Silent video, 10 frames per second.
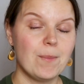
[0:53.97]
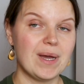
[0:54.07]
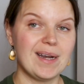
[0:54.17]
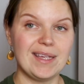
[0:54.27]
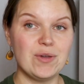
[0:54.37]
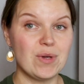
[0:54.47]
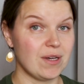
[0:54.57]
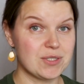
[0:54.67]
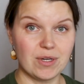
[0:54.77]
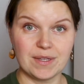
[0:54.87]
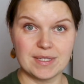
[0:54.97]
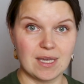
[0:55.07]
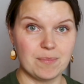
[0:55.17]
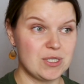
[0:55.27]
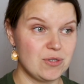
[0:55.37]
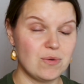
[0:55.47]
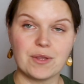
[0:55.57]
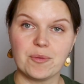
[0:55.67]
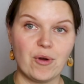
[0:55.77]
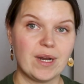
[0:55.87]
but you can also hook this up to
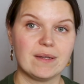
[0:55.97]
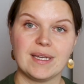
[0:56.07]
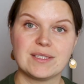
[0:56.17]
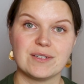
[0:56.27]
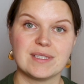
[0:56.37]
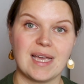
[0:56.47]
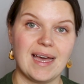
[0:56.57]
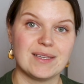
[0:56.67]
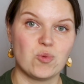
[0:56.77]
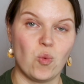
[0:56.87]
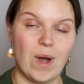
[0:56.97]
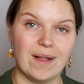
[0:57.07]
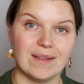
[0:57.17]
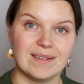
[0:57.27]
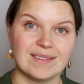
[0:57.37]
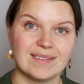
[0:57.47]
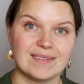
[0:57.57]
other brand lasers as well.